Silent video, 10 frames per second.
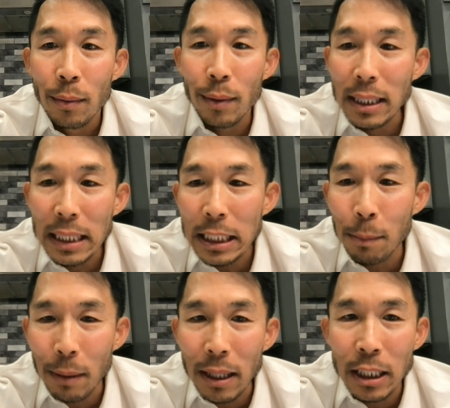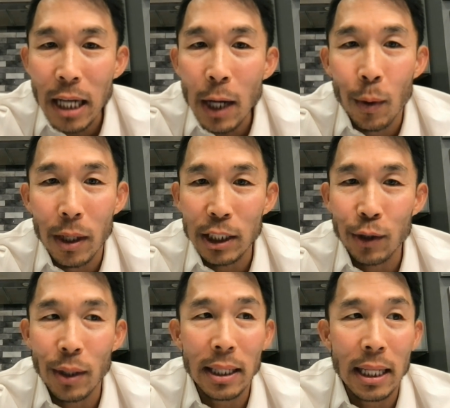Well, that's easy because God
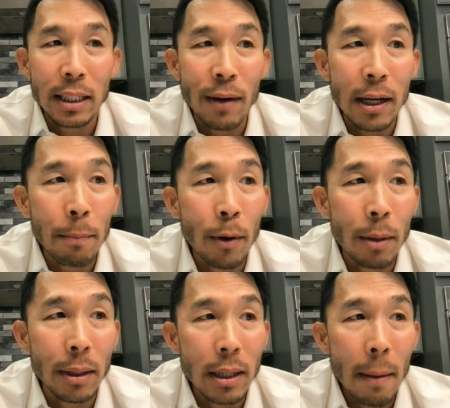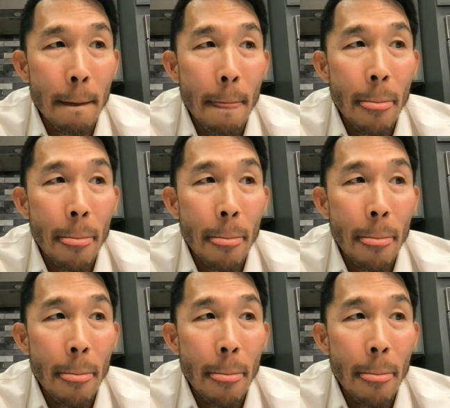orchestrated that divine appointment.